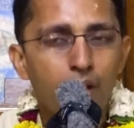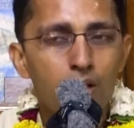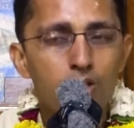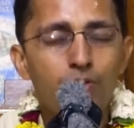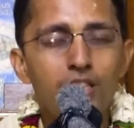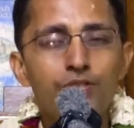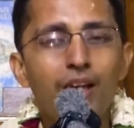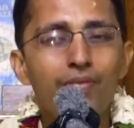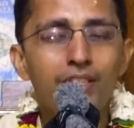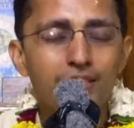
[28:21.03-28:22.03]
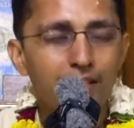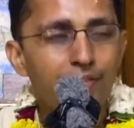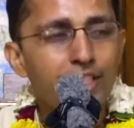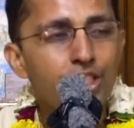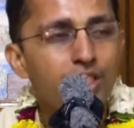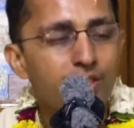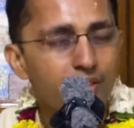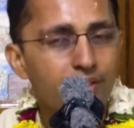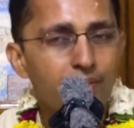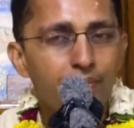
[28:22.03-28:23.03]
So once we have this conviction
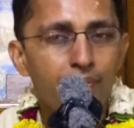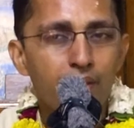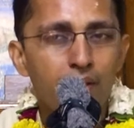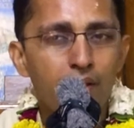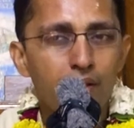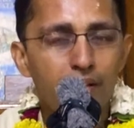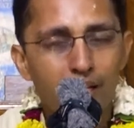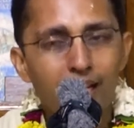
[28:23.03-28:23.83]
that